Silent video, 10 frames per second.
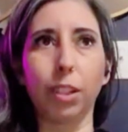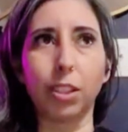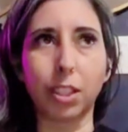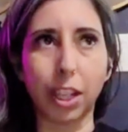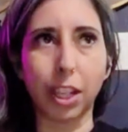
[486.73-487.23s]

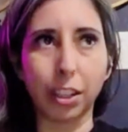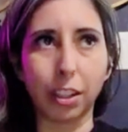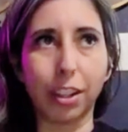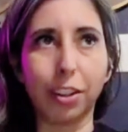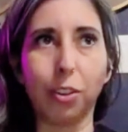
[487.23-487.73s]
Sit
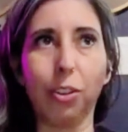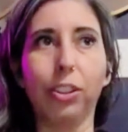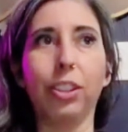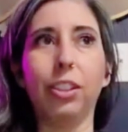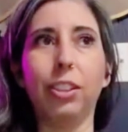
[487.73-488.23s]
and
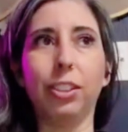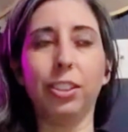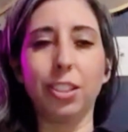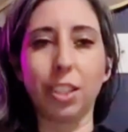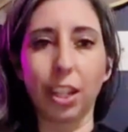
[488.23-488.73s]
hold,
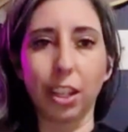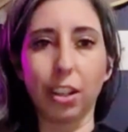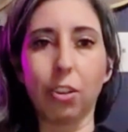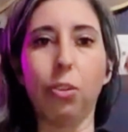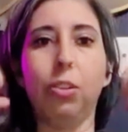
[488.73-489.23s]
sit
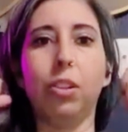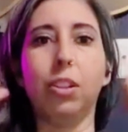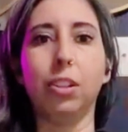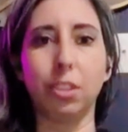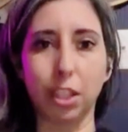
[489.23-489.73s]
and hold,
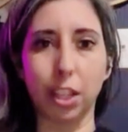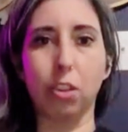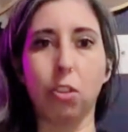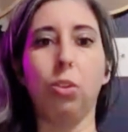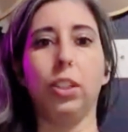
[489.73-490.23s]
sit
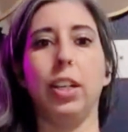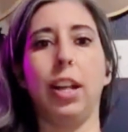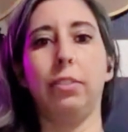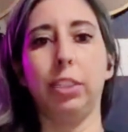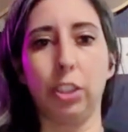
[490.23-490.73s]
and hold in
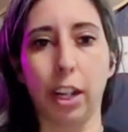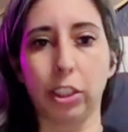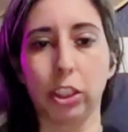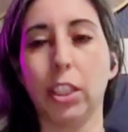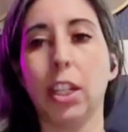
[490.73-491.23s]
every
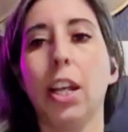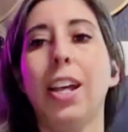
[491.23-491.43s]
direction,